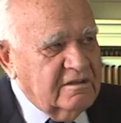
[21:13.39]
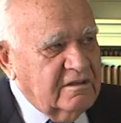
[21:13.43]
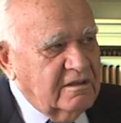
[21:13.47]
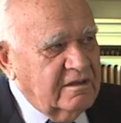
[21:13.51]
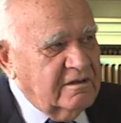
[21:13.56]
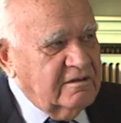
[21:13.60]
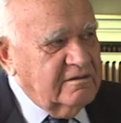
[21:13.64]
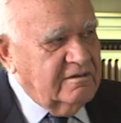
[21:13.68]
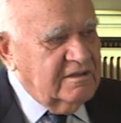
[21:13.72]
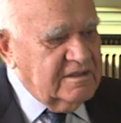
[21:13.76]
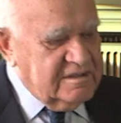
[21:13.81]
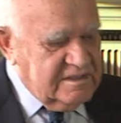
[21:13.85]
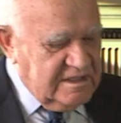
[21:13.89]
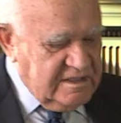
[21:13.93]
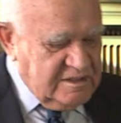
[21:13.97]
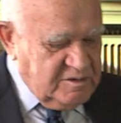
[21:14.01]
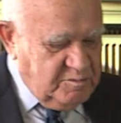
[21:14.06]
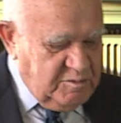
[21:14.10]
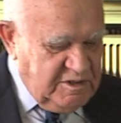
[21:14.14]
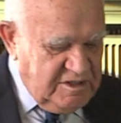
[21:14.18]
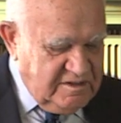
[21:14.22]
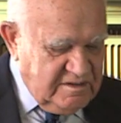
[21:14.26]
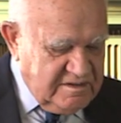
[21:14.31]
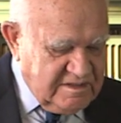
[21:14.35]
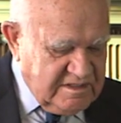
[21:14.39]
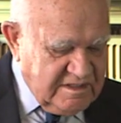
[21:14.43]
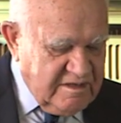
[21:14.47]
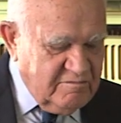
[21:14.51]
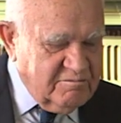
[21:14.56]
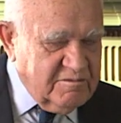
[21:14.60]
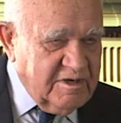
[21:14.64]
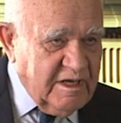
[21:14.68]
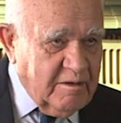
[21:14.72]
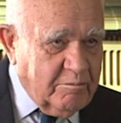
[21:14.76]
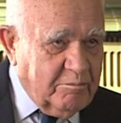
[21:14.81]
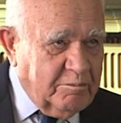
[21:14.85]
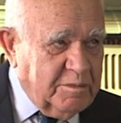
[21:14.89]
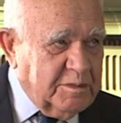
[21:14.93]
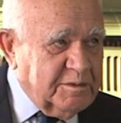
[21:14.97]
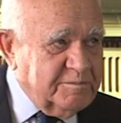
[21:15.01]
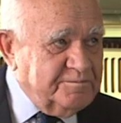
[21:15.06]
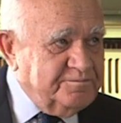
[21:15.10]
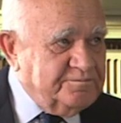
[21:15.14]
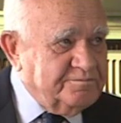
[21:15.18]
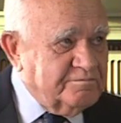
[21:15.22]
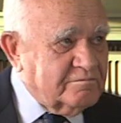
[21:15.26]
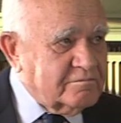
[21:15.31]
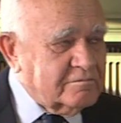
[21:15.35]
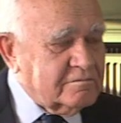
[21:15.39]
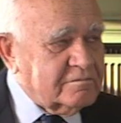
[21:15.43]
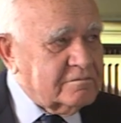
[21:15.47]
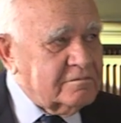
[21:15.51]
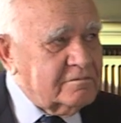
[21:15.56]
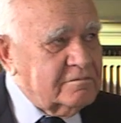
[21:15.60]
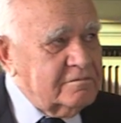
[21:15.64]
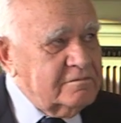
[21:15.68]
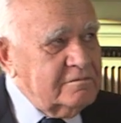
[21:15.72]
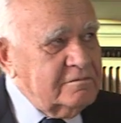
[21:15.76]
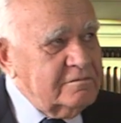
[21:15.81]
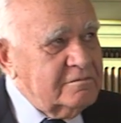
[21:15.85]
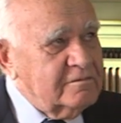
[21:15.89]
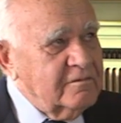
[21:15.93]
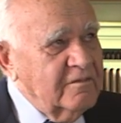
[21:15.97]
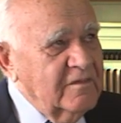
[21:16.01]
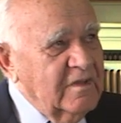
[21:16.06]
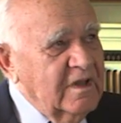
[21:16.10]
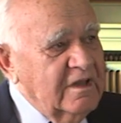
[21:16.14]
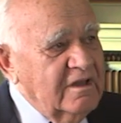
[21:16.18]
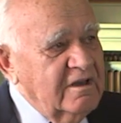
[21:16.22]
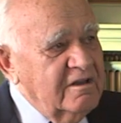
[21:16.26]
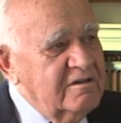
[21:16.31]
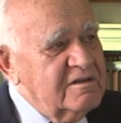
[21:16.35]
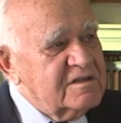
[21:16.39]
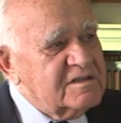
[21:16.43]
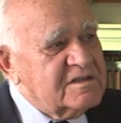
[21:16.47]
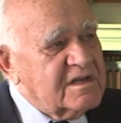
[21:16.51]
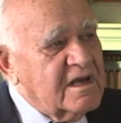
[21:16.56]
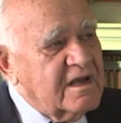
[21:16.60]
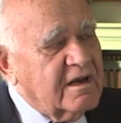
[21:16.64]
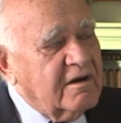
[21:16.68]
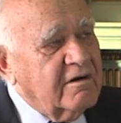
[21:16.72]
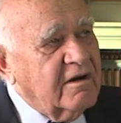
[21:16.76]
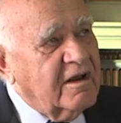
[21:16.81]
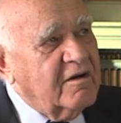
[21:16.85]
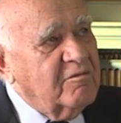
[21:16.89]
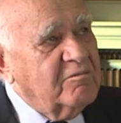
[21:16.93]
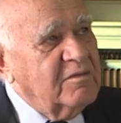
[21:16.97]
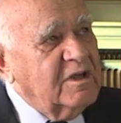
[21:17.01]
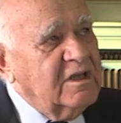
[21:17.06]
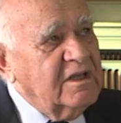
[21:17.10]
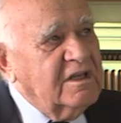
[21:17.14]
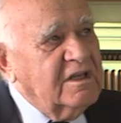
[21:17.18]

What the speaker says: This has been summed up in this diagram,